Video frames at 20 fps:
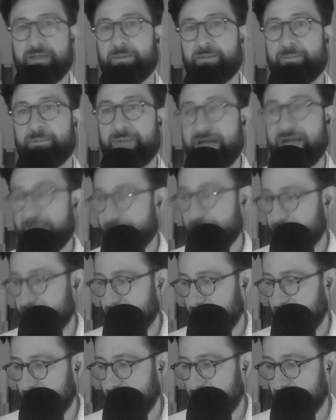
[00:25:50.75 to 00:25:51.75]
my
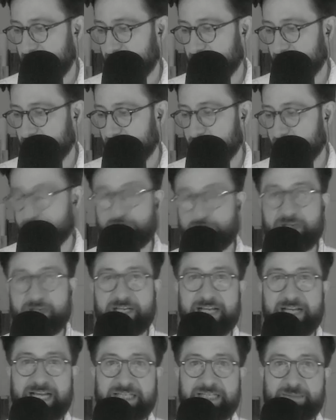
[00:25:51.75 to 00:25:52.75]

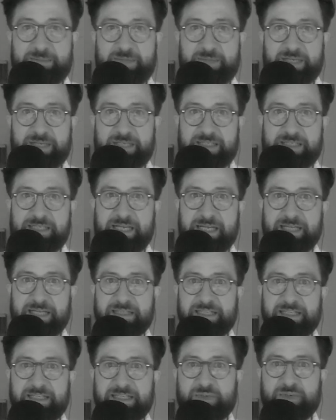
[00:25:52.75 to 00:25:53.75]
community has been
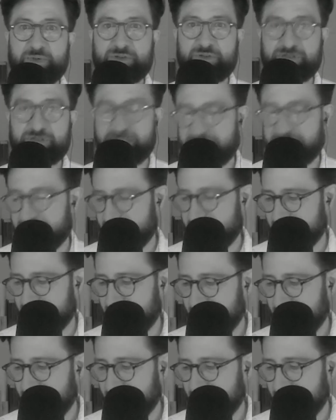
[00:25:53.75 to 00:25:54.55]
and in ordering it. And